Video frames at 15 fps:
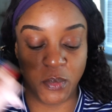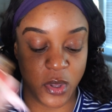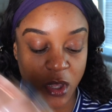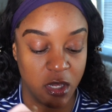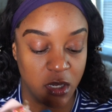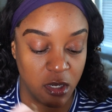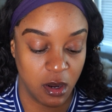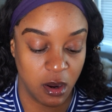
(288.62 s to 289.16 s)

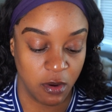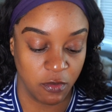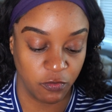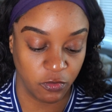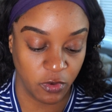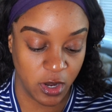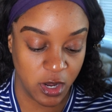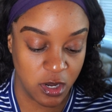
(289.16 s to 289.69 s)
be
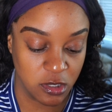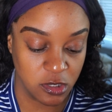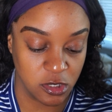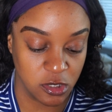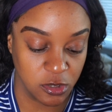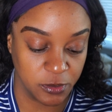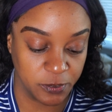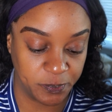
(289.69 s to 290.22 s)
afraid
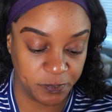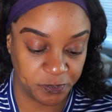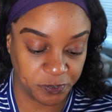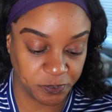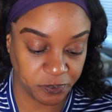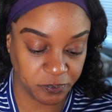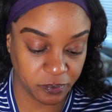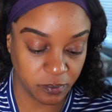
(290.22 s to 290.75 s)
to
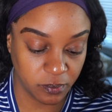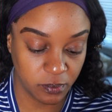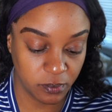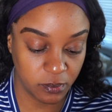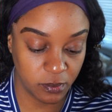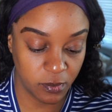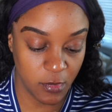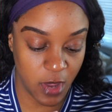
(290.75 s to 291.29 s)

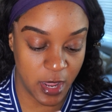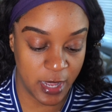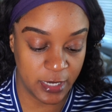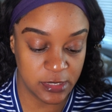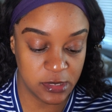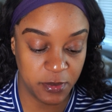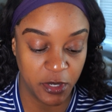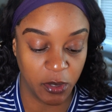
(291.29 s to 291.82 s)

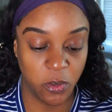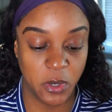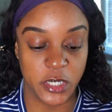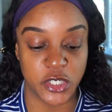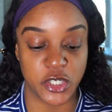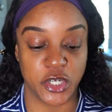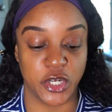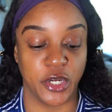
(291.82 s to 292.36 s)
ask me a
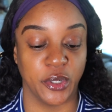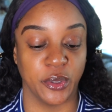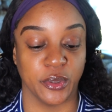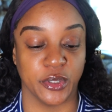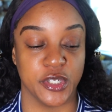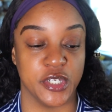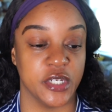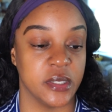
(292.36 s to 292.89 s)
question
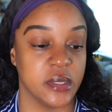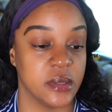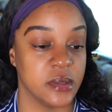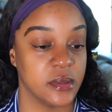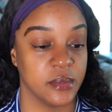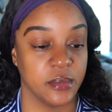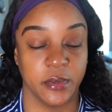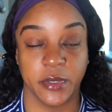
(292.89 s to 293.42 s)
or
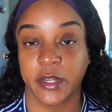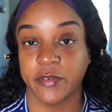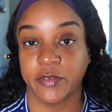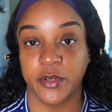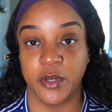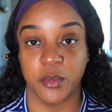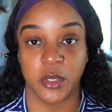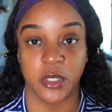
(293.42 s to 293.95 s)
just whatever
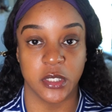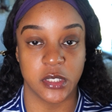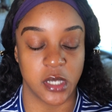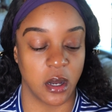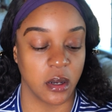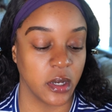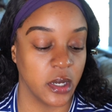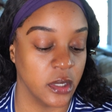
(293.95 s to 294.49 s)
you want to
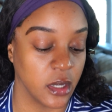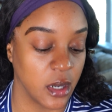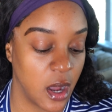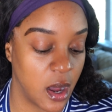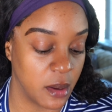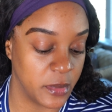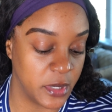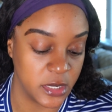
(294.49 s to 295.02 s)
talk in the
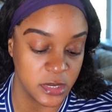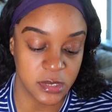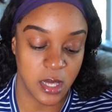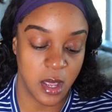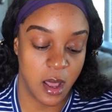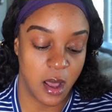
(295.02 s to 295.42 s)
comments.